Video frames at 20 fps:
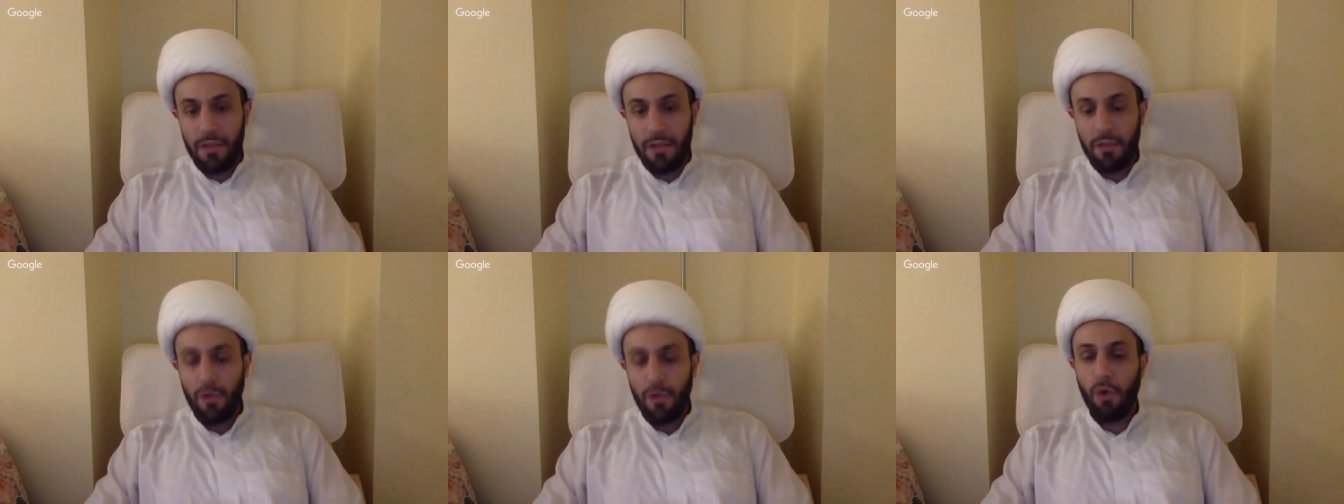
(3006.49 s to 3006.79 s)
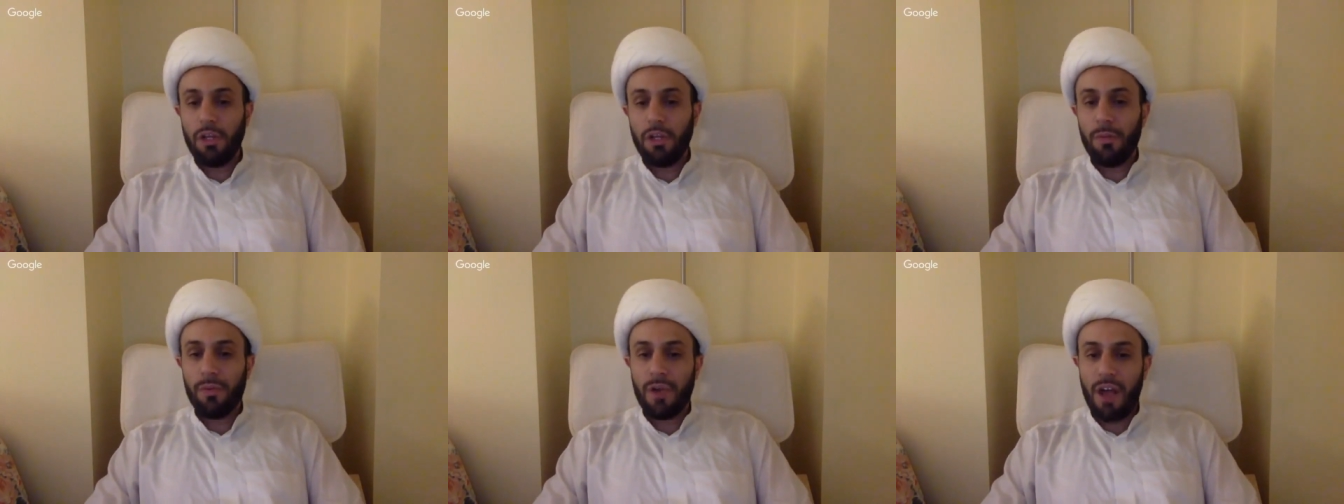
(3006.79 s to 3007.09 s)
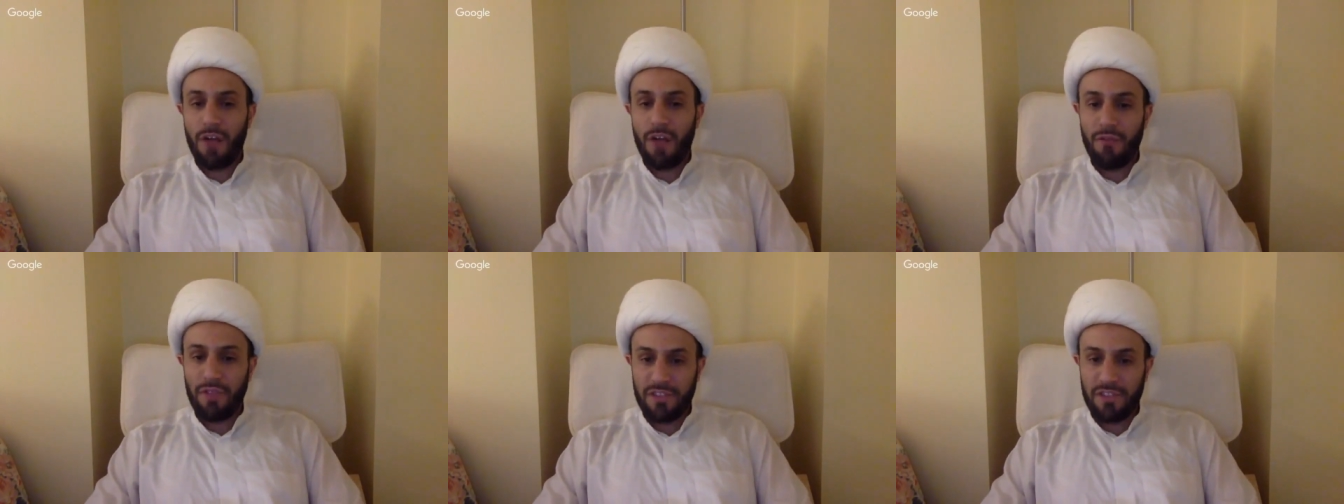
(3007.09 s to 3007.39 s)
The Holy
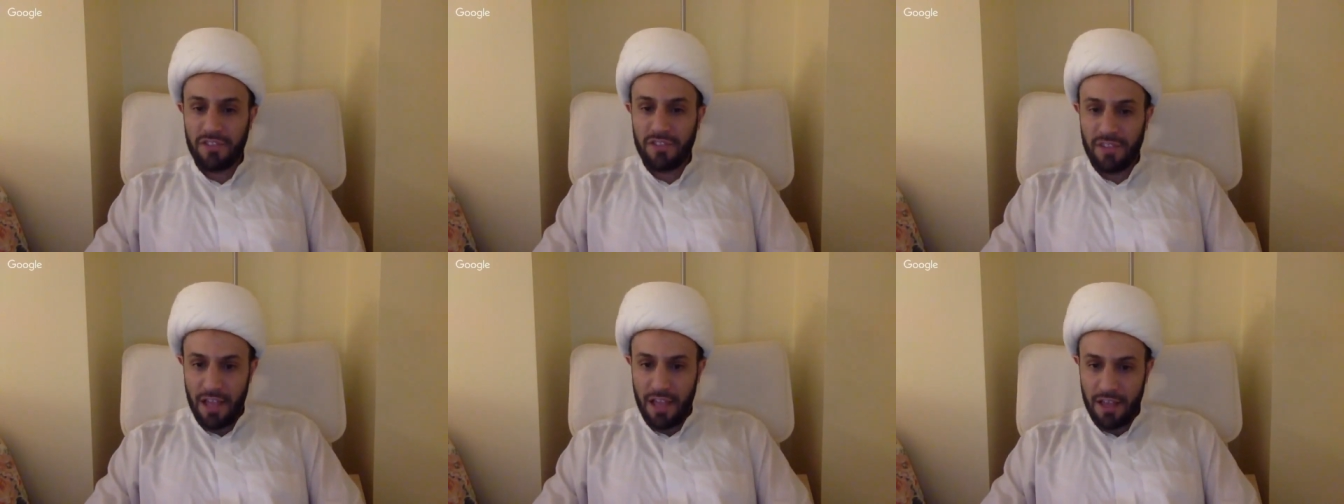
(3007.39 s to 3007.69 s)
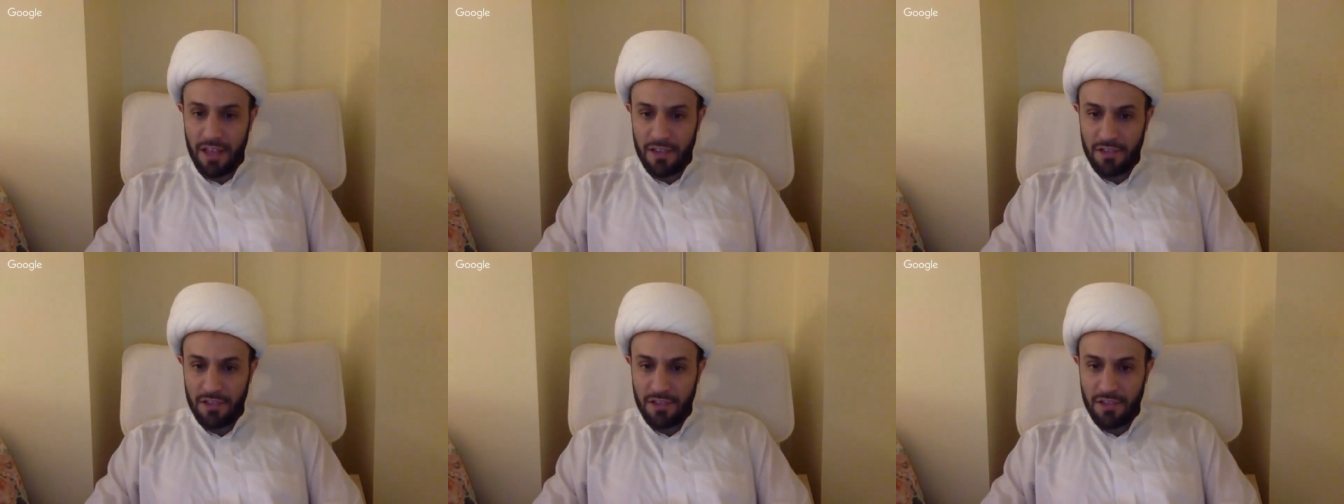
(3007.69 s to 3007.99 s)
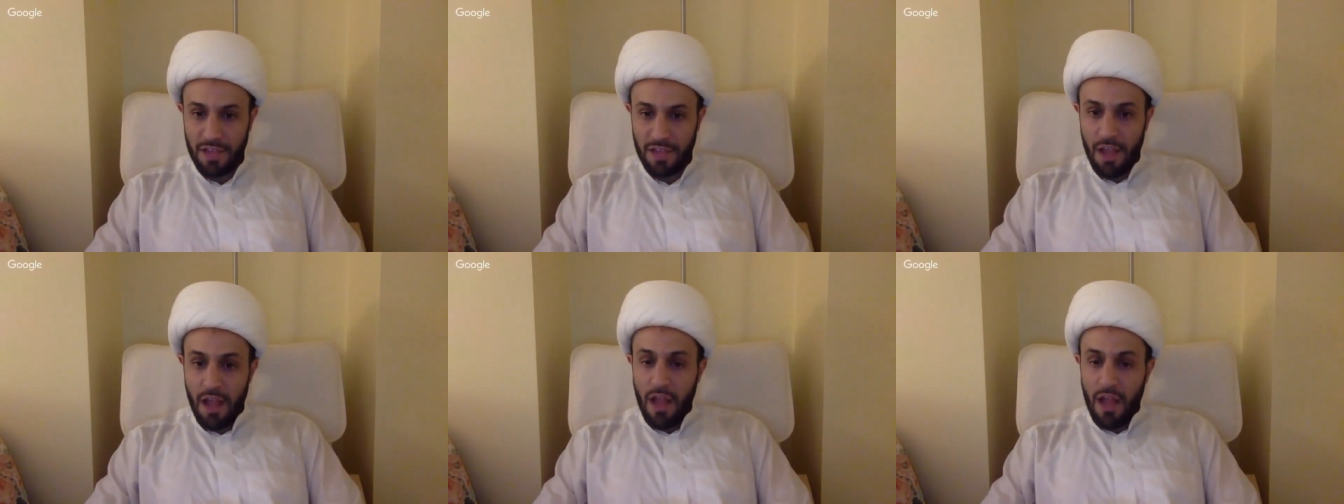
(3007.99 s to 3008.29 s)
Prophet
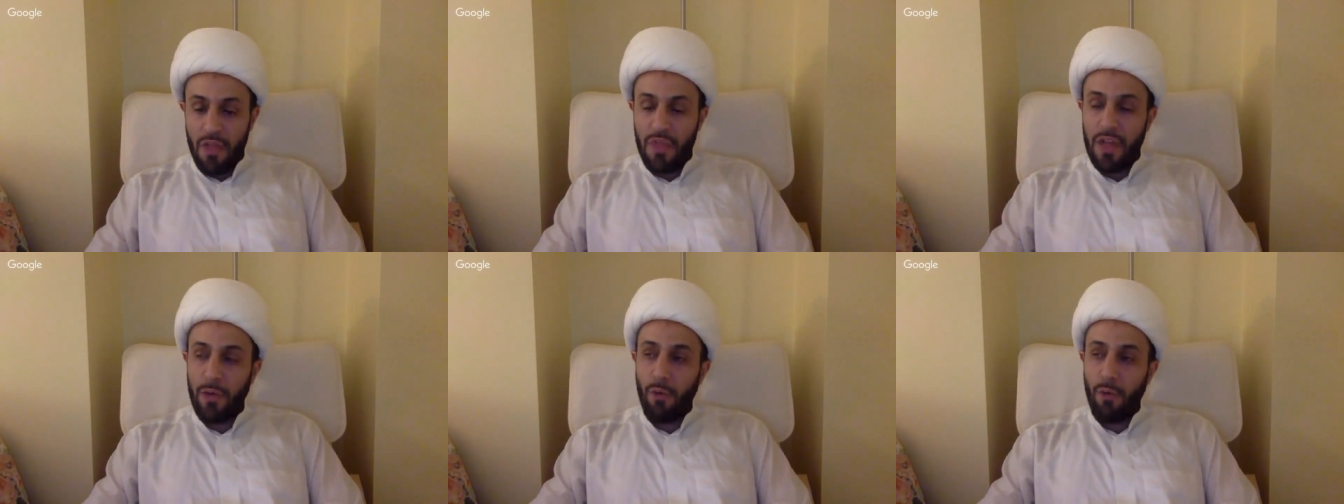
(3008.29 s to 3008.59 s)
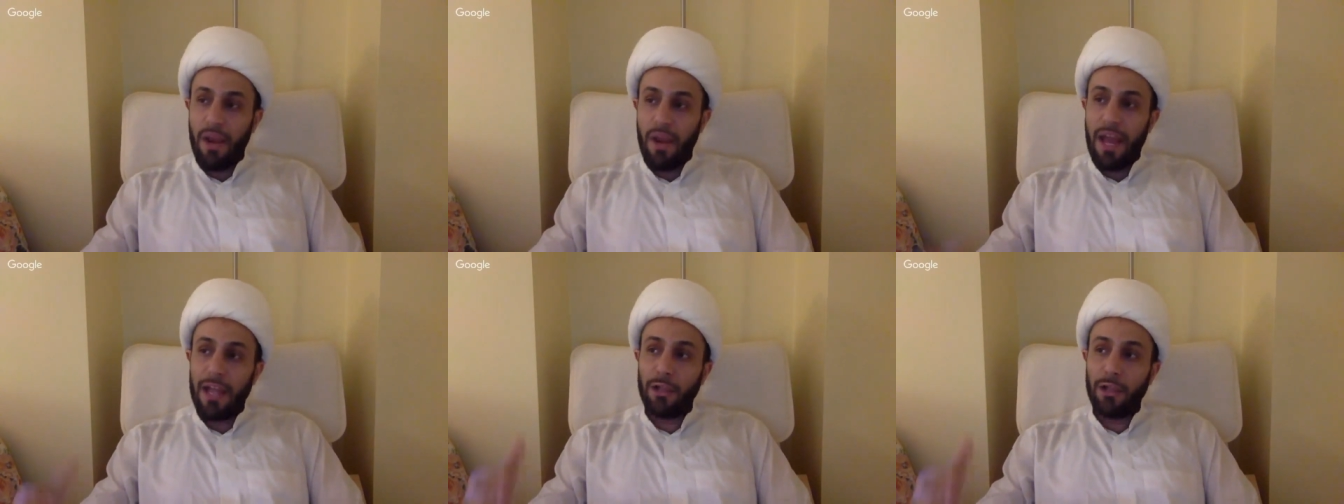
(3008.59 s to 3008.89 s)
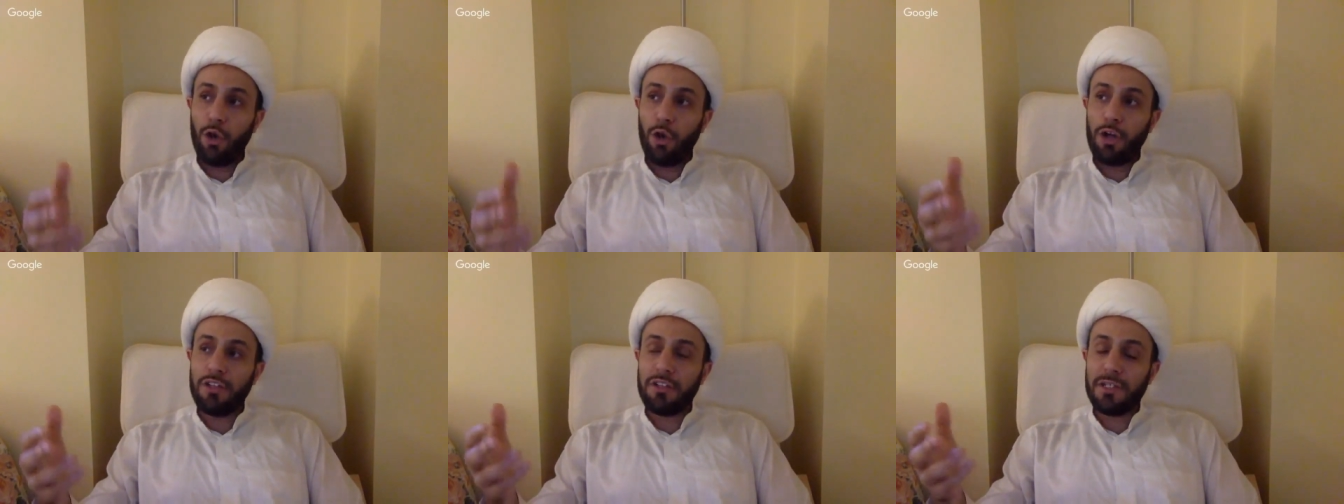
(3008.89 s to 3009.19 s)
says that when I
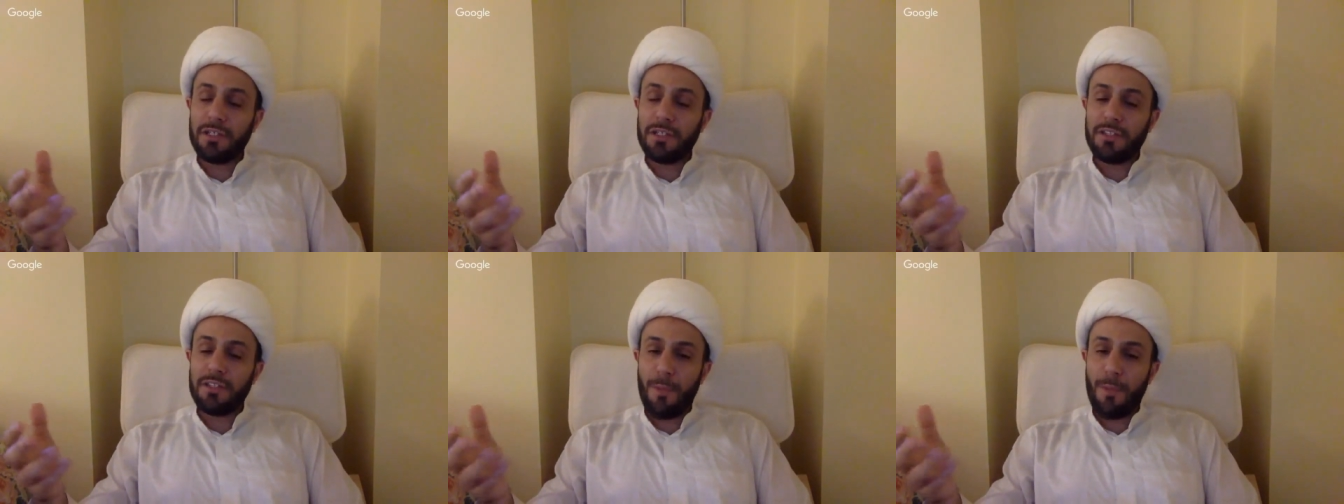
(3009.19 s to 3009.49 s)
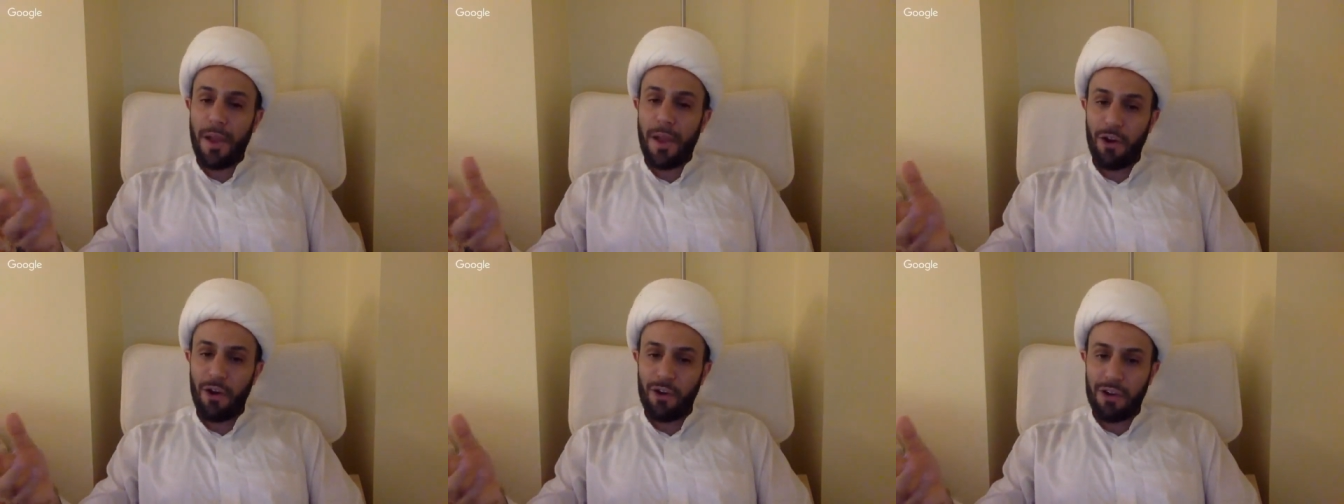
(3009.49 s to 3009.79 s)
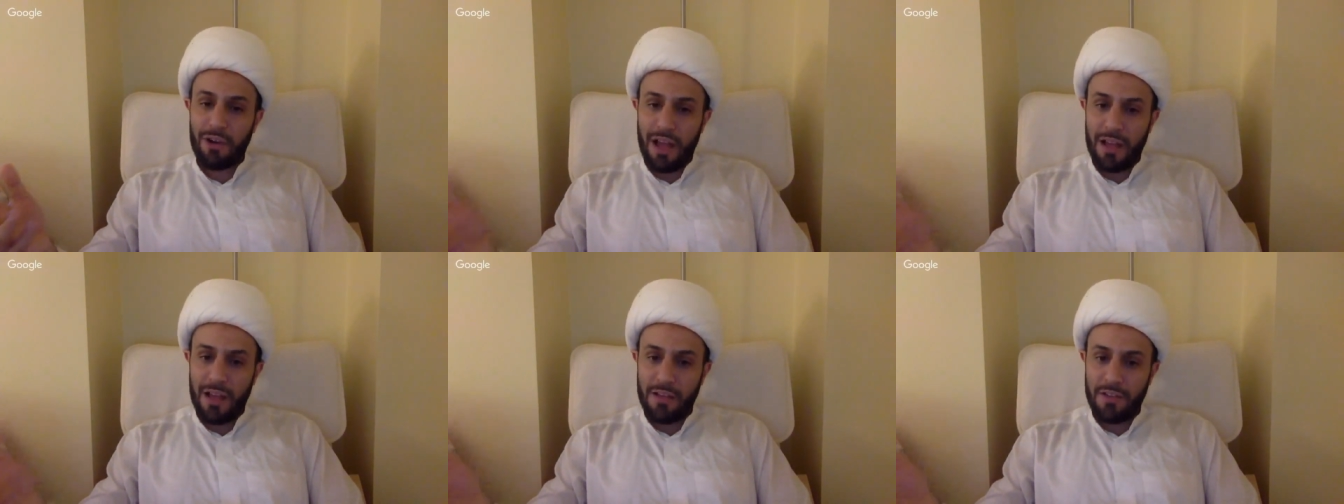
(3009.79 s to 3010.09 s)
looked into
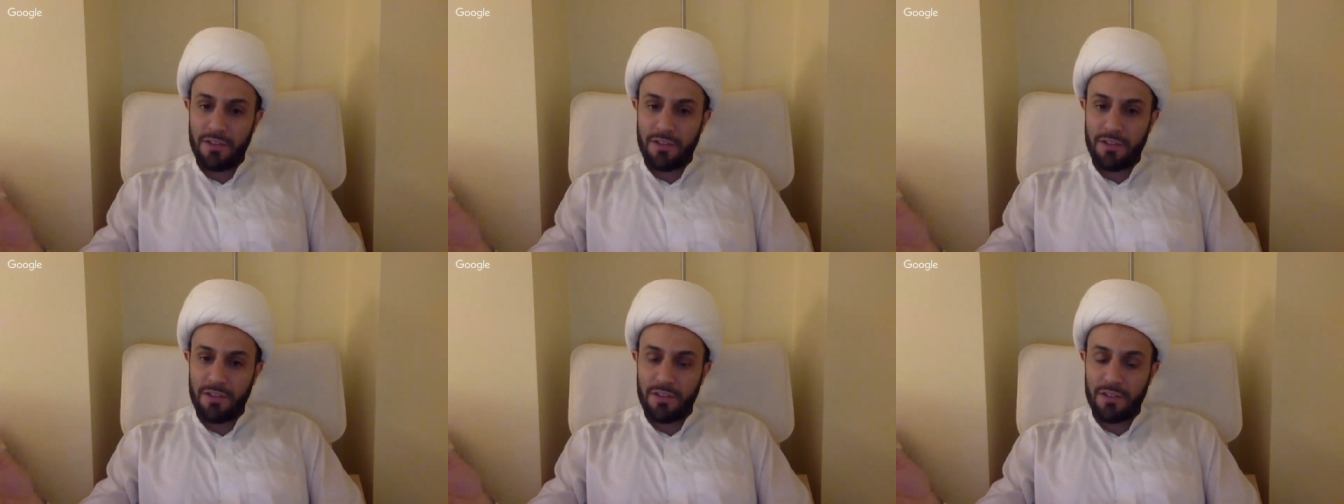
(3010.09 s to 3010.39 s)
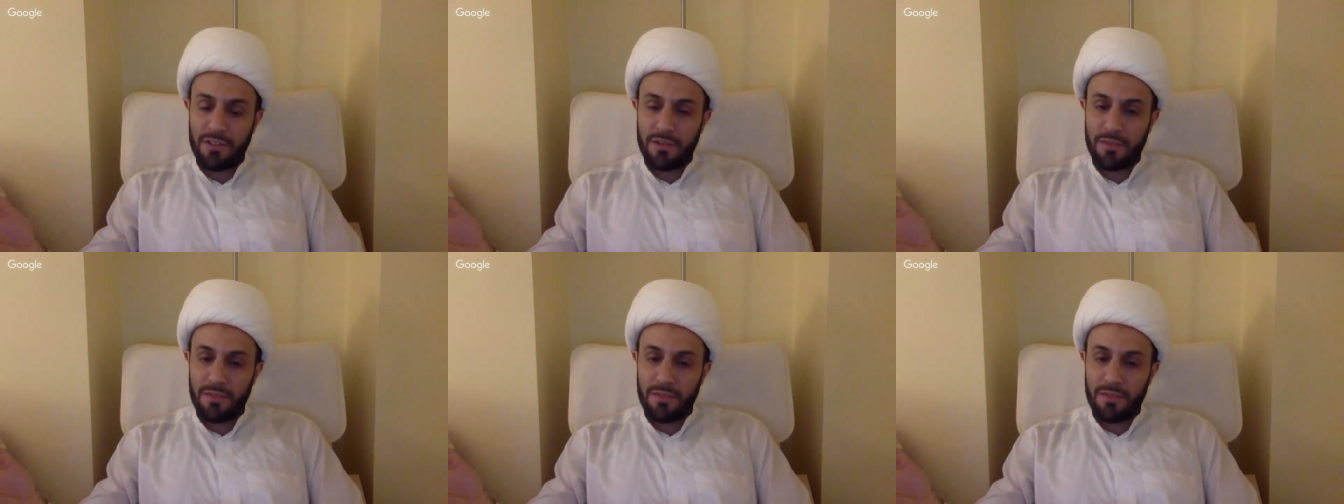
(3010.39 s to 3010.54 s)
paradise,